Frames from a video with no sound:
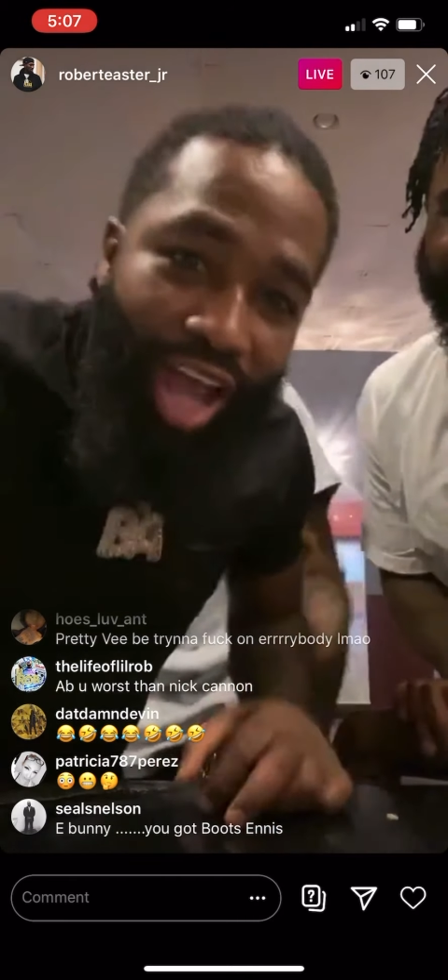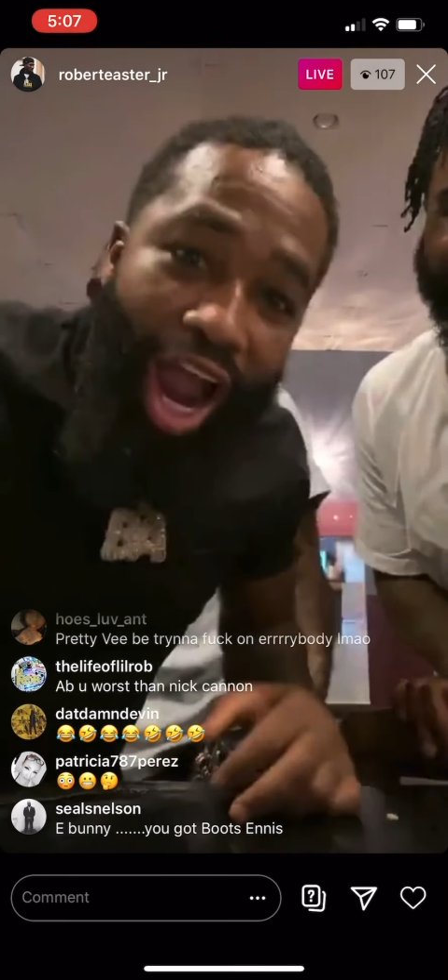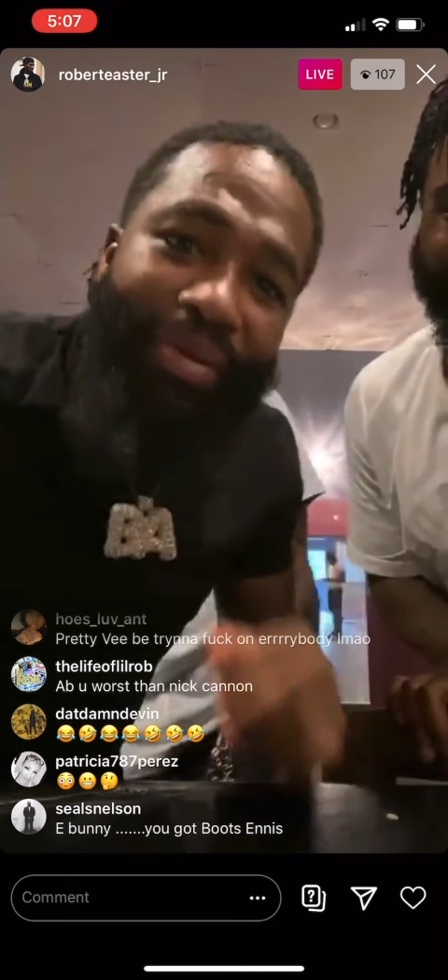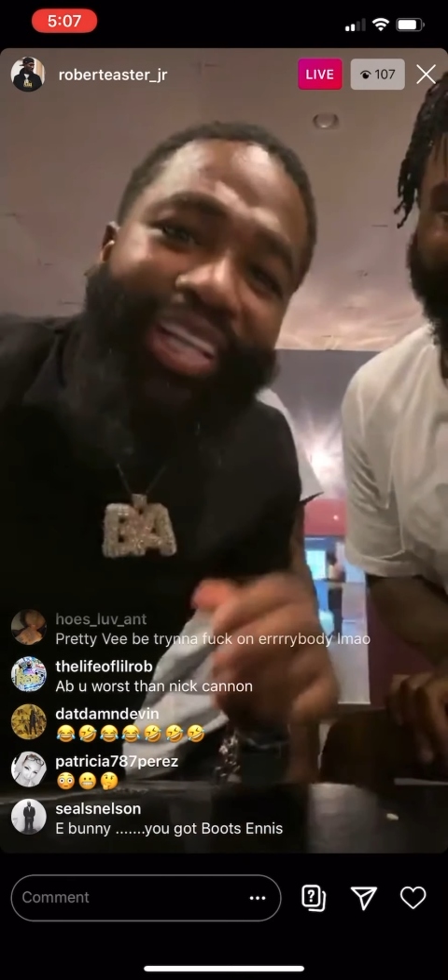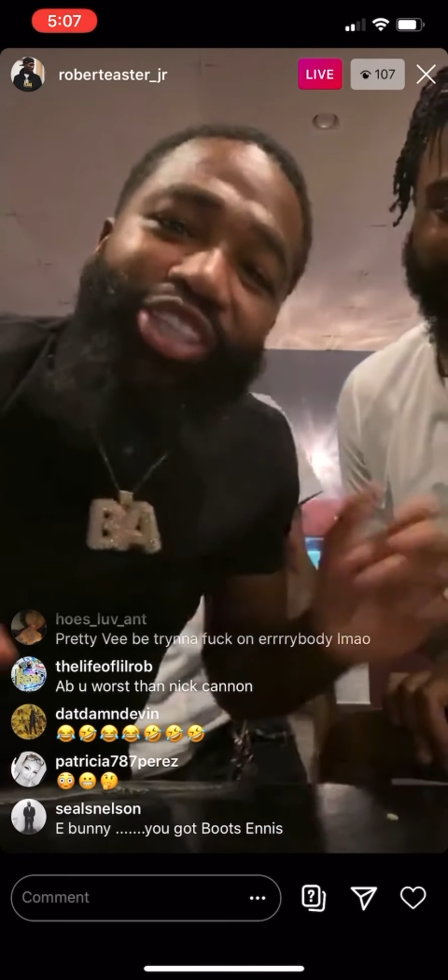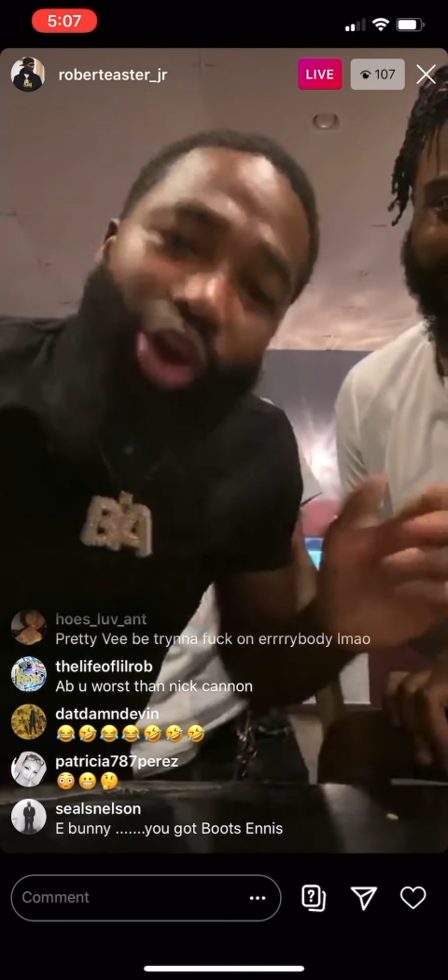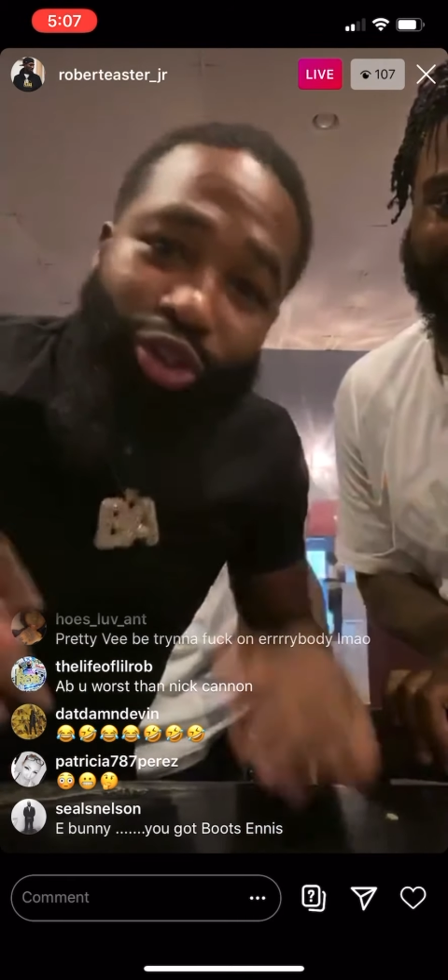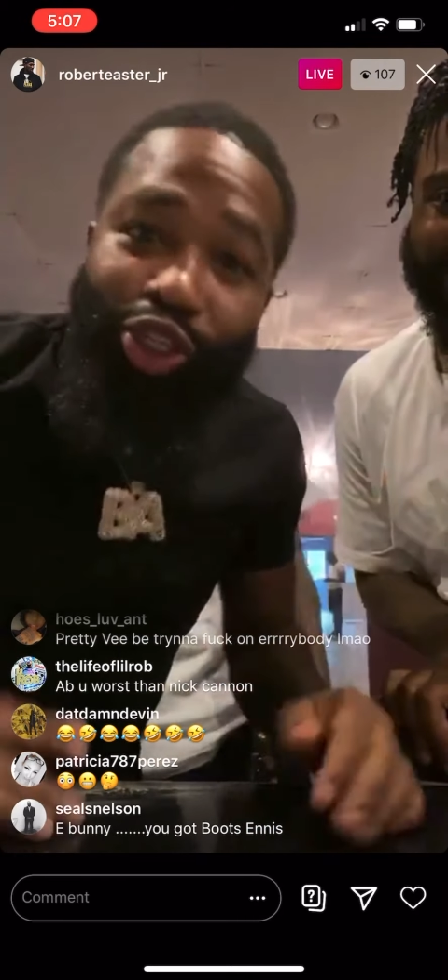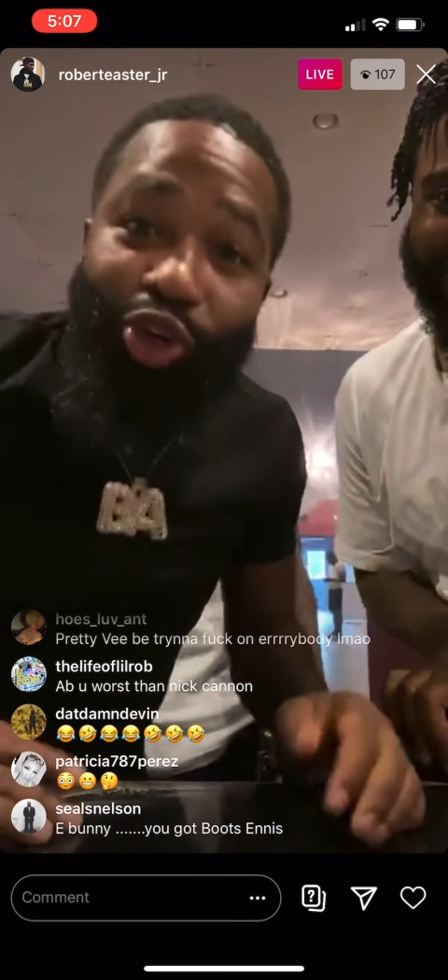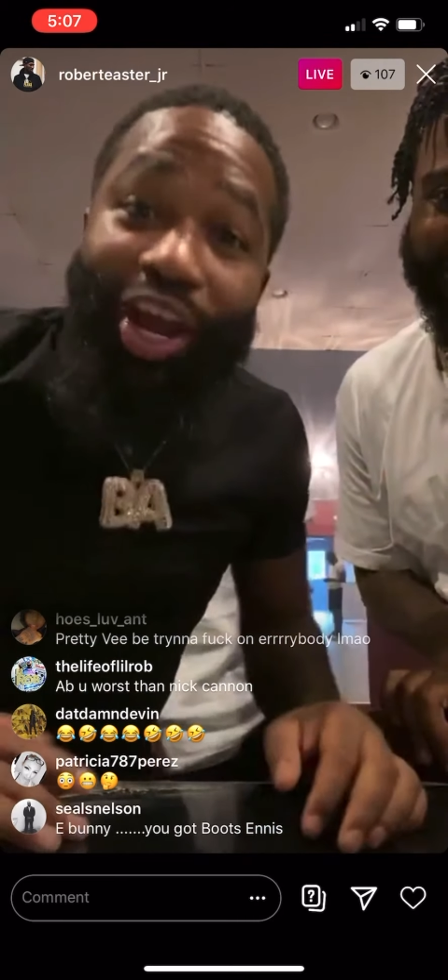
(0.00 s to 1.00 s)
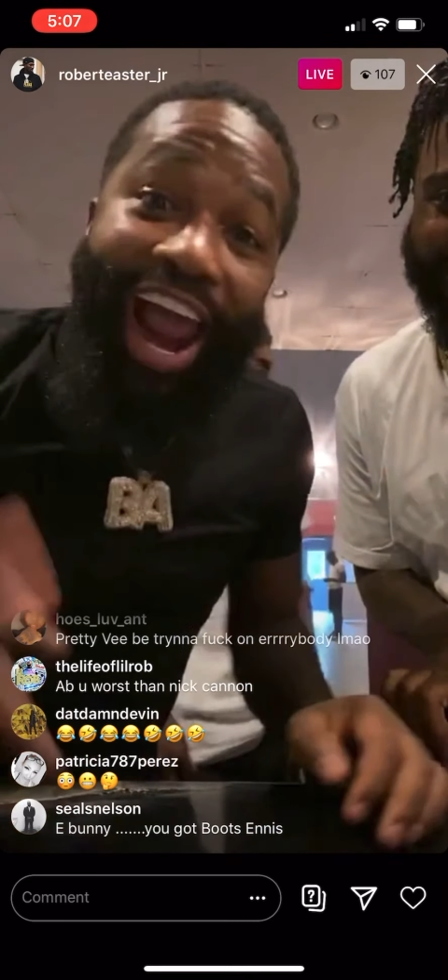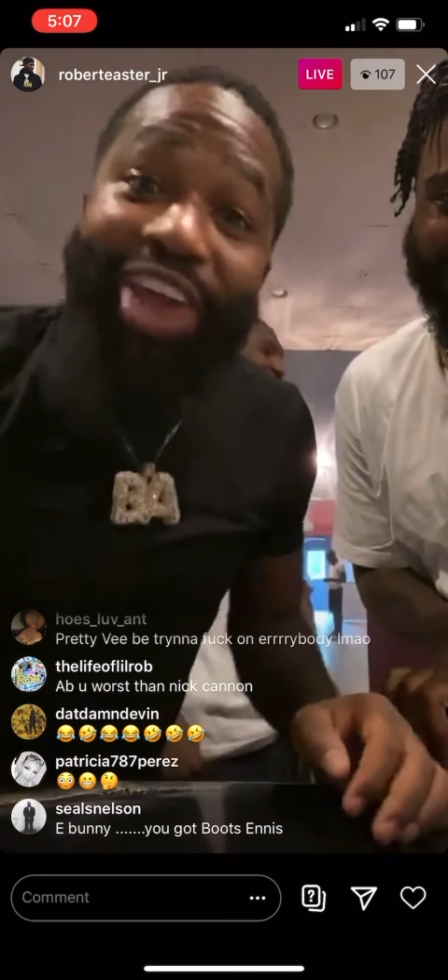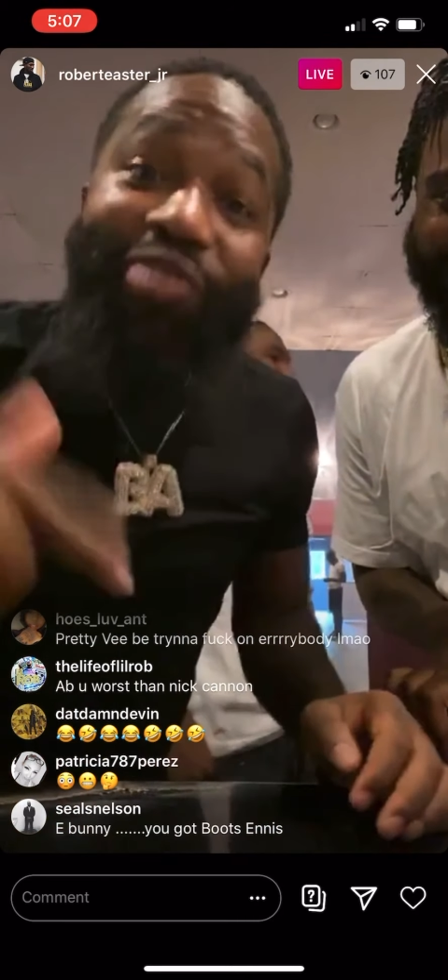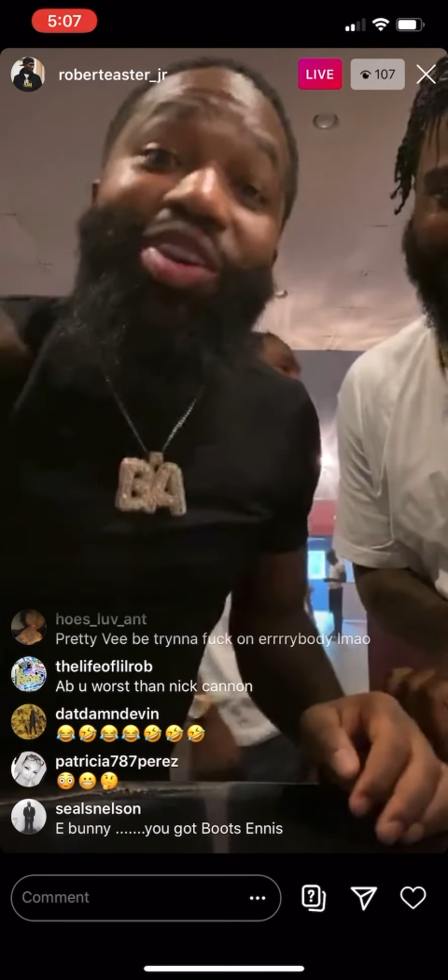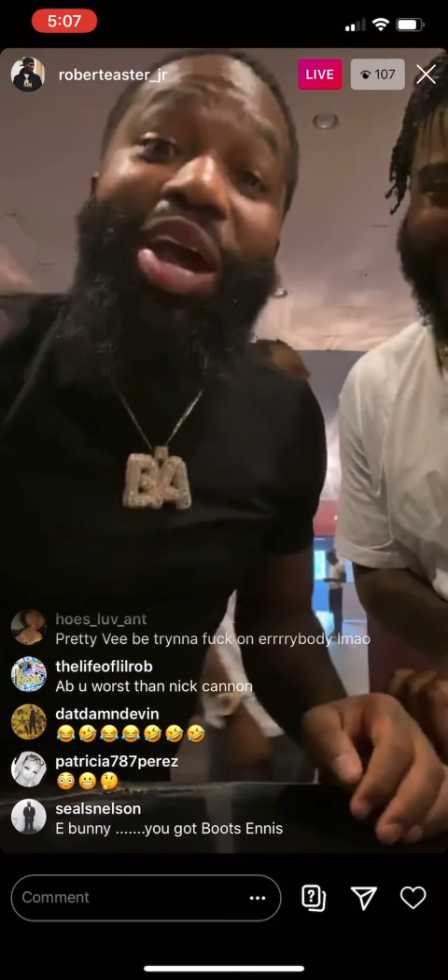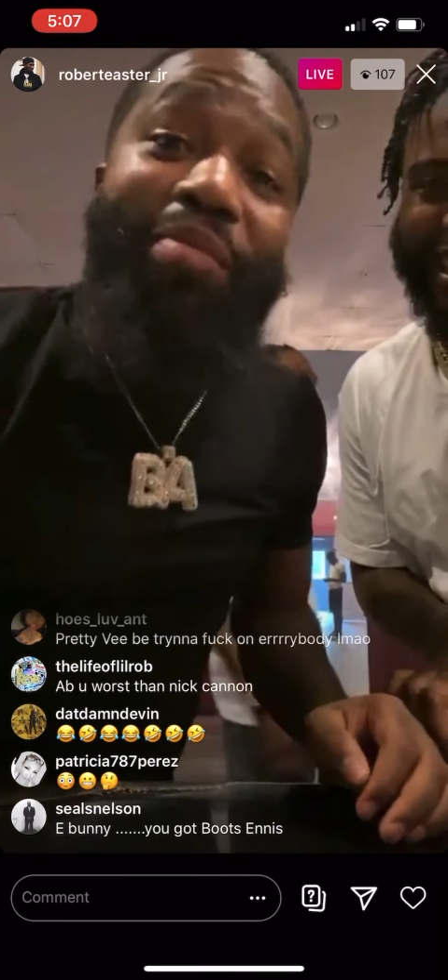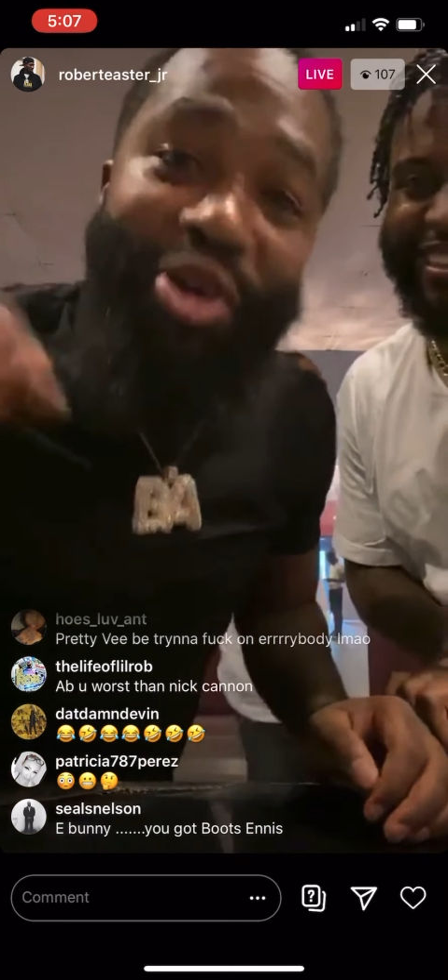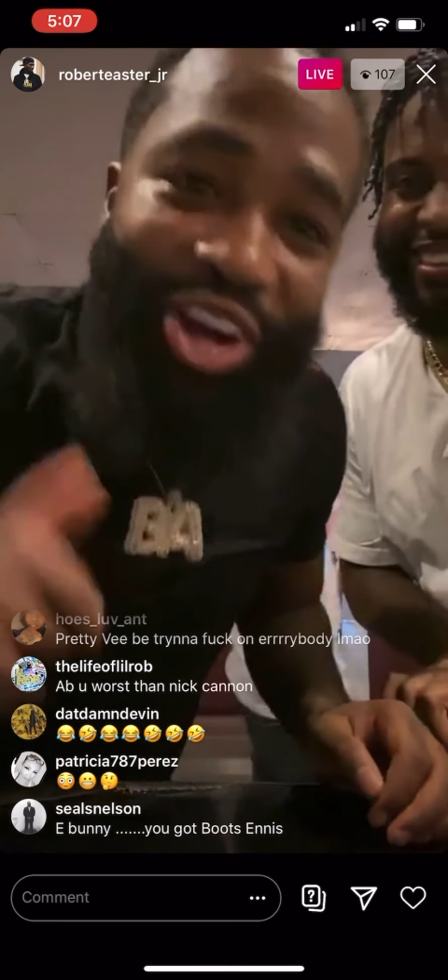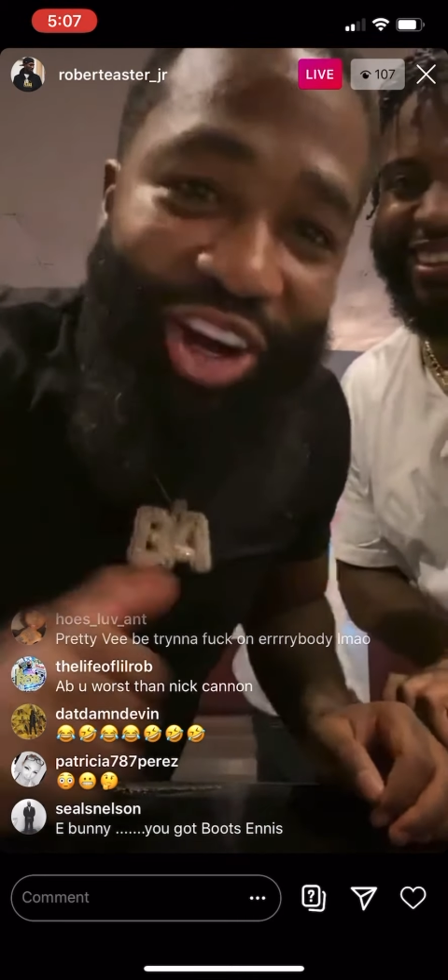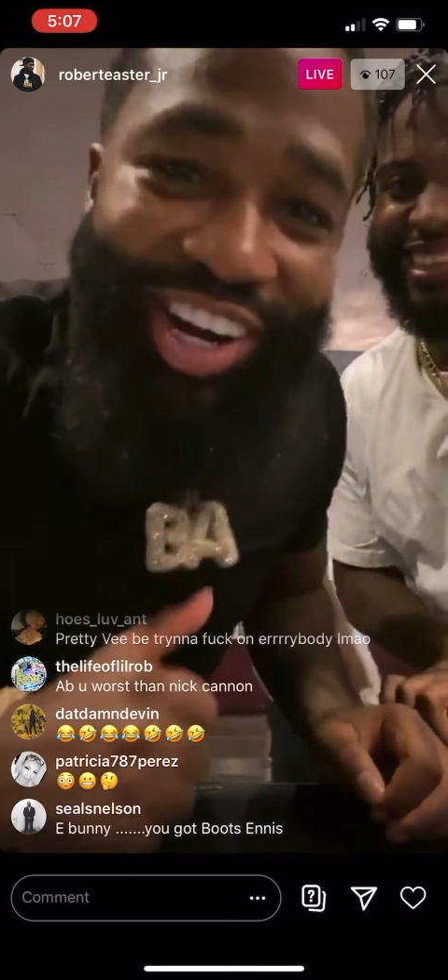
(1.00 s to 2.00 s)
I already told you. And you come
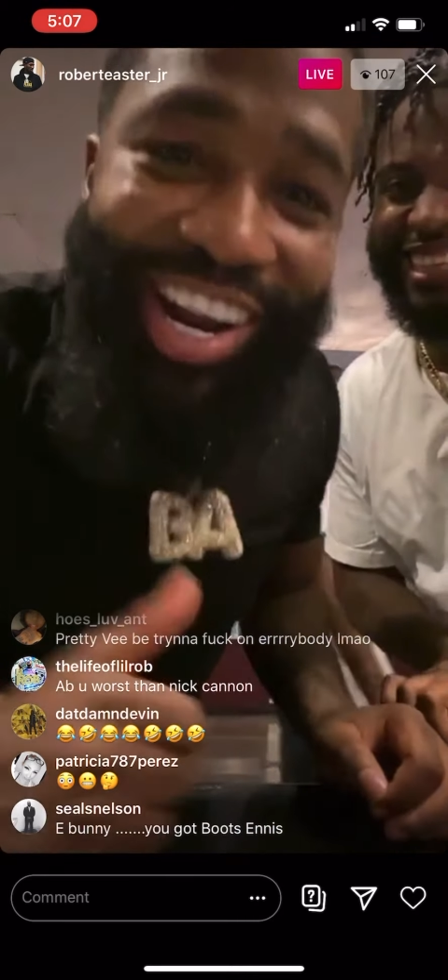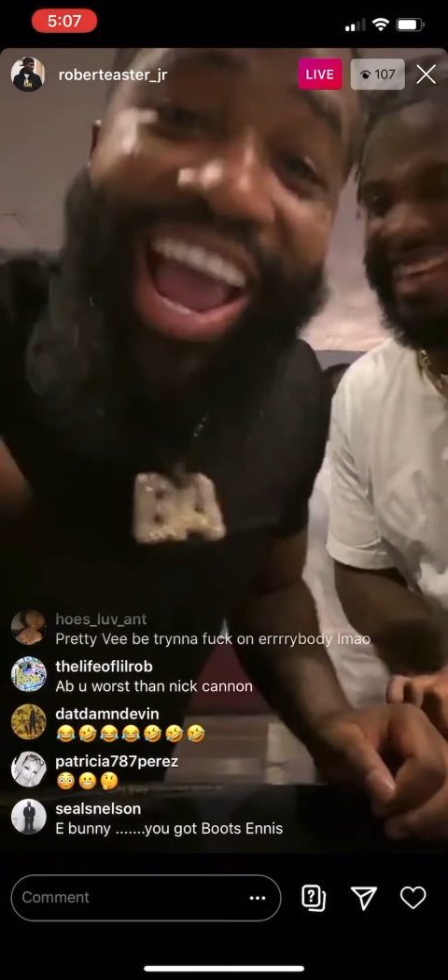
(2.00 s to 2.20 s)
on here